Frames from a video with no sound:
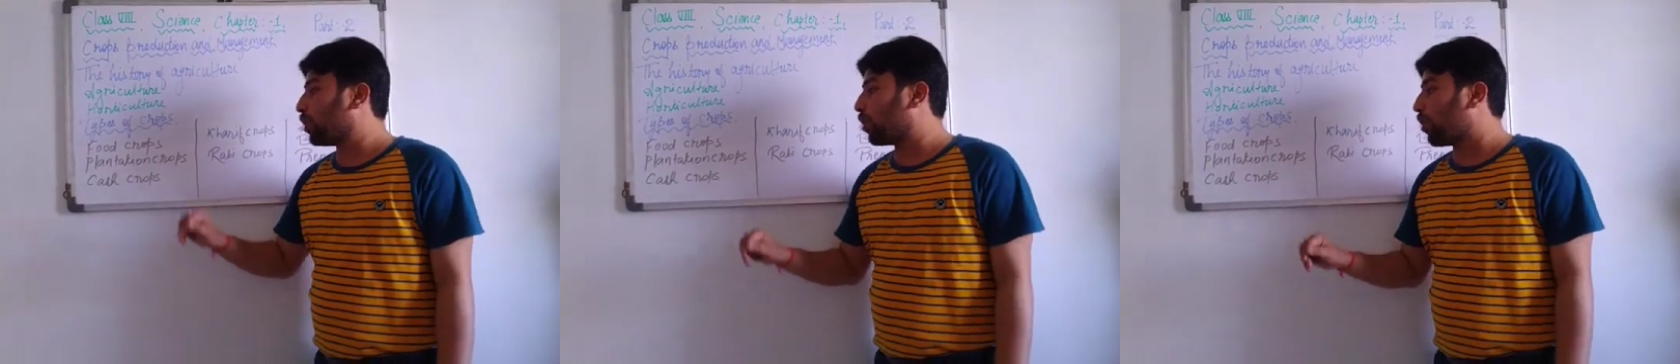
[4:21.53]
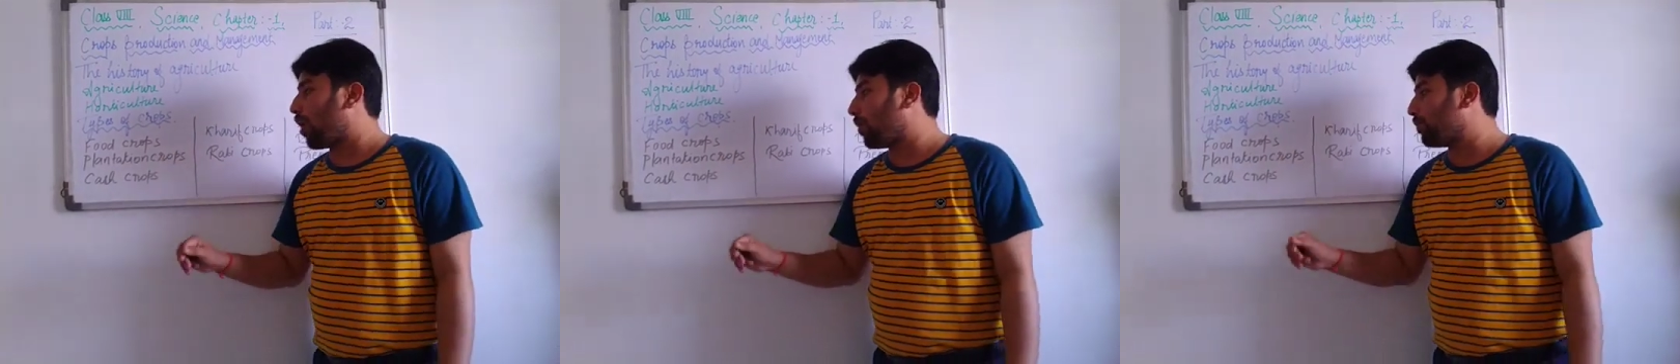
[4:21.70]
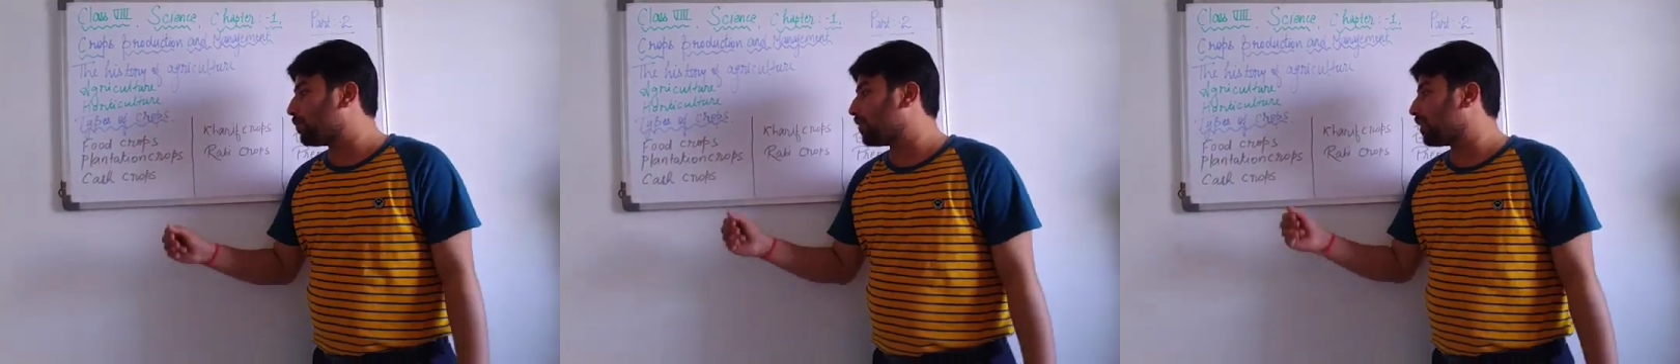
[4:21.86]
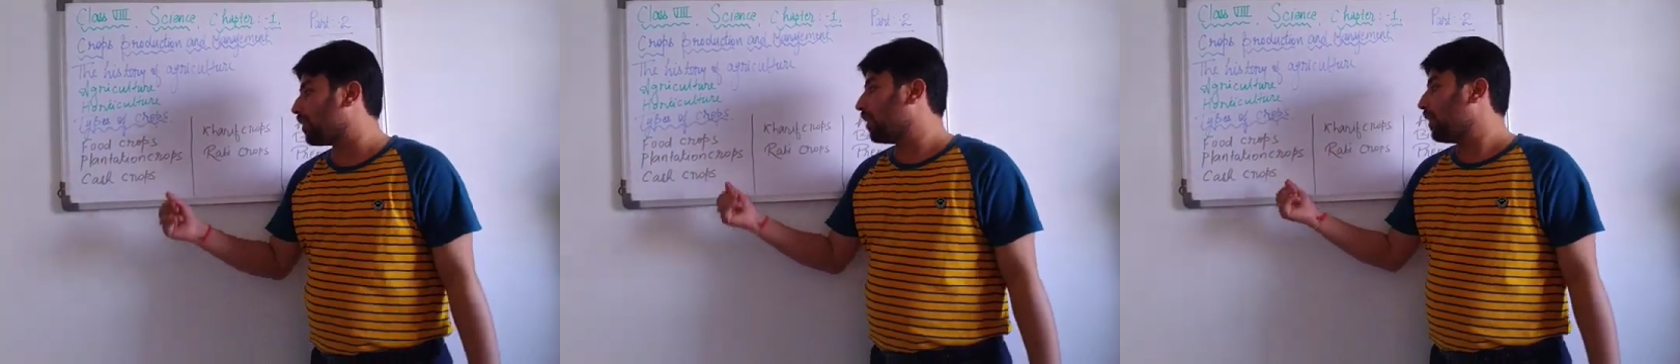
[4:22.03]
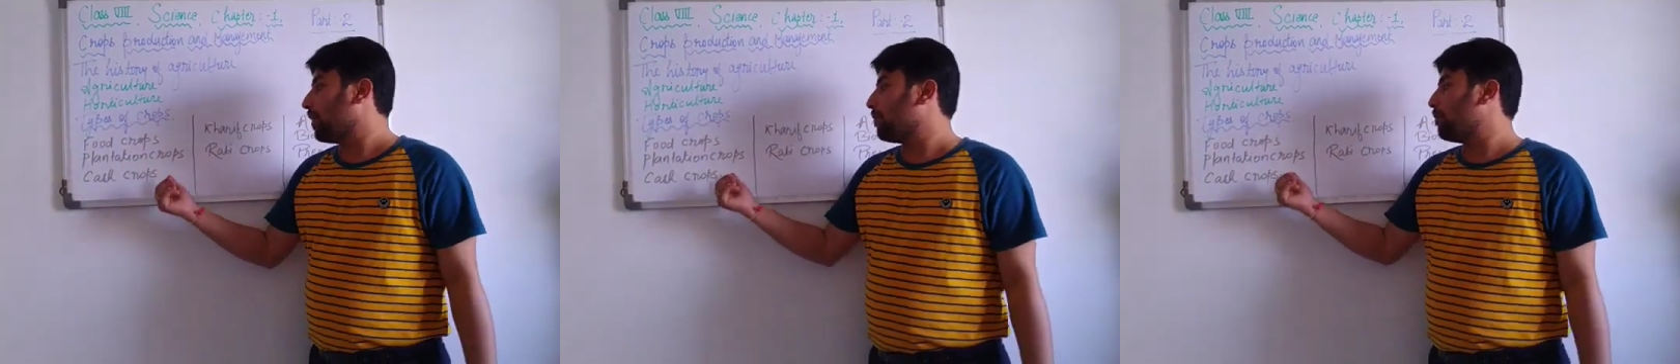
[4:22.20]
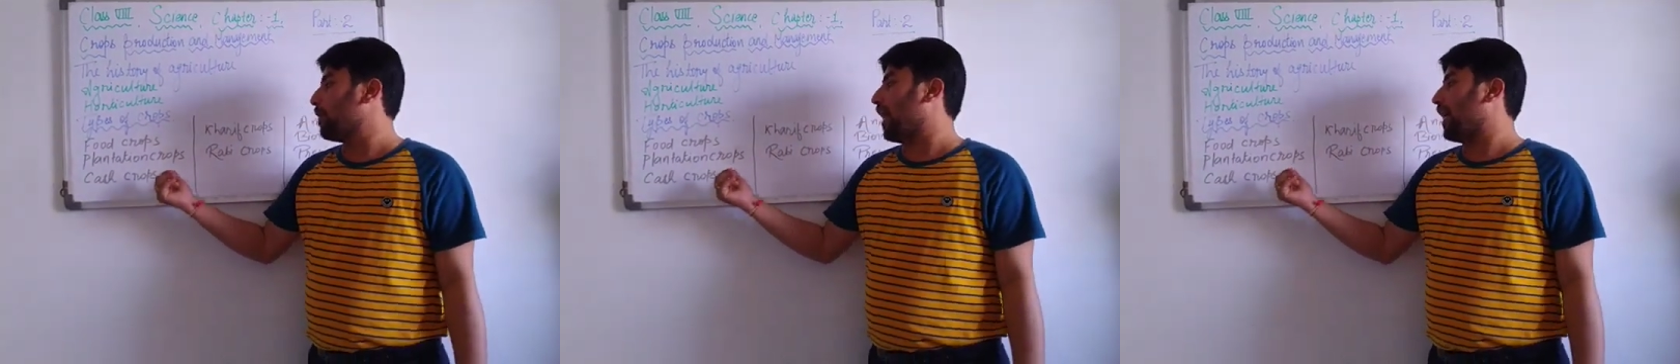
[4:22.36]
crops,
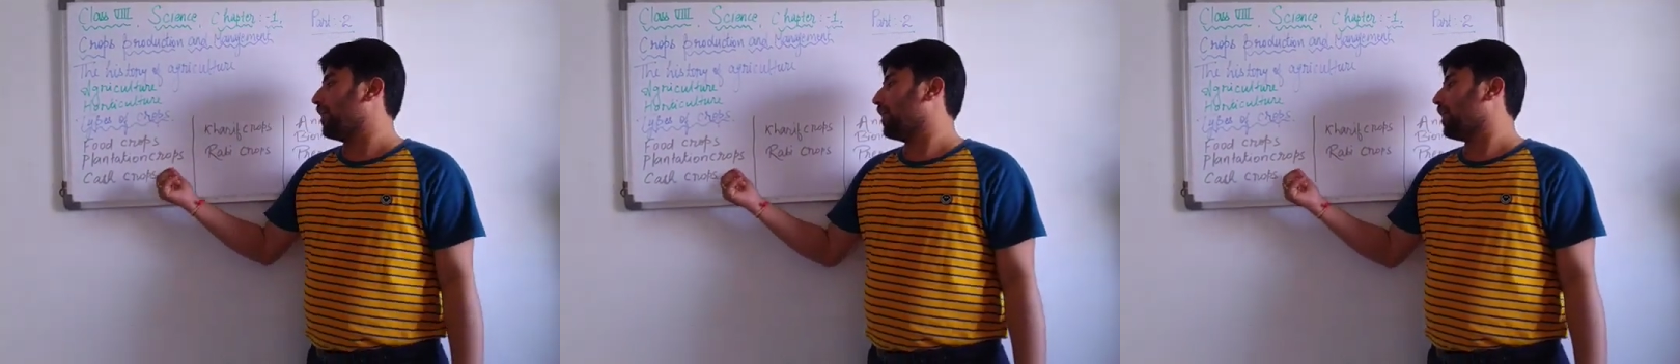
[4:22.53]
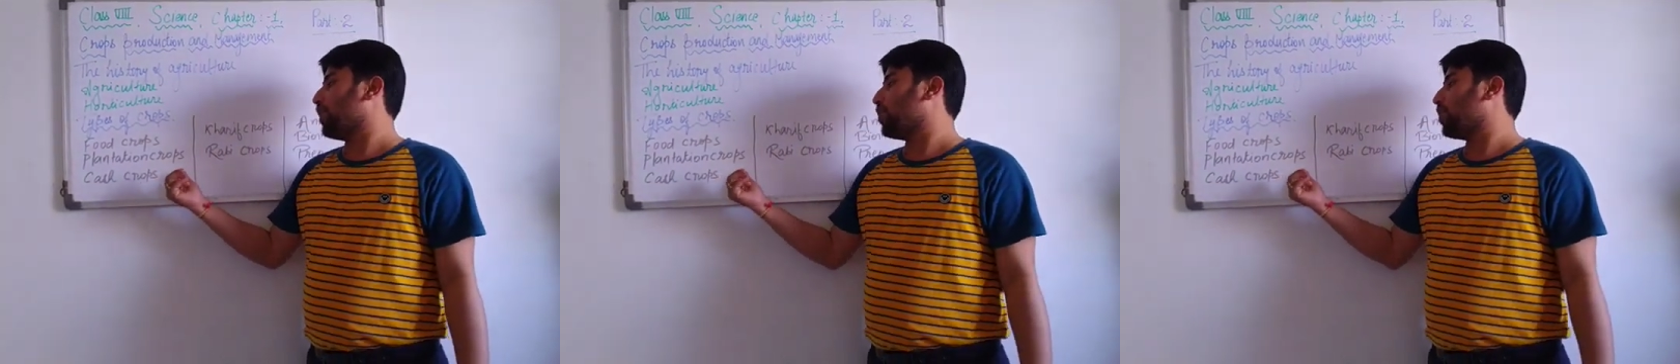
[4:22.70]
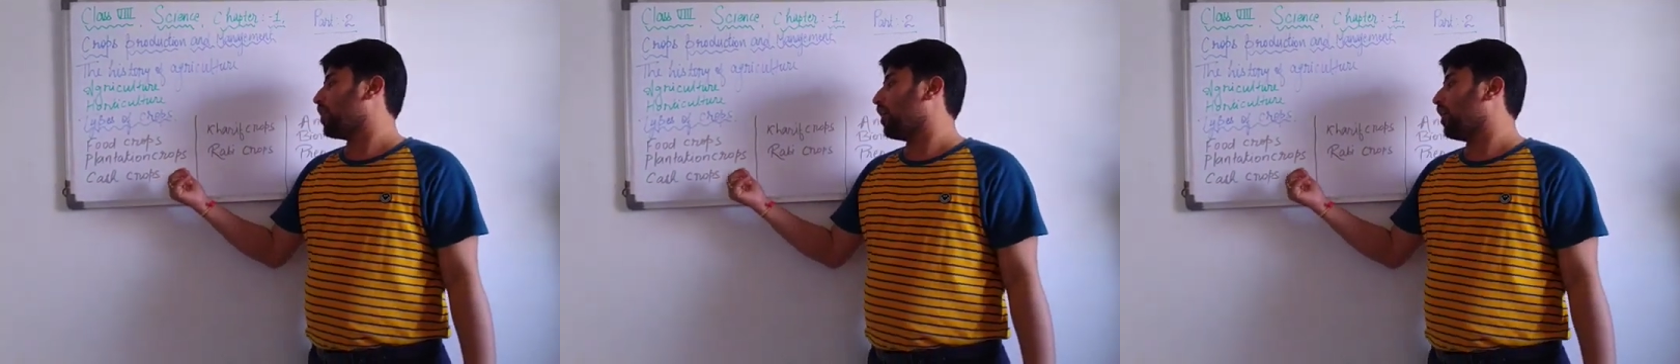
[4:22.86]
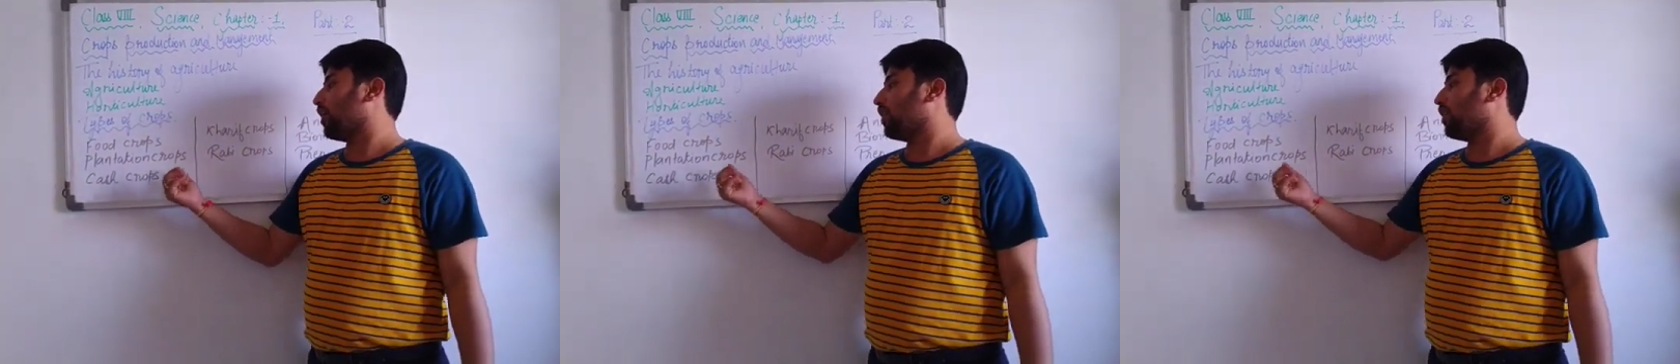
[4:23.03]
plantation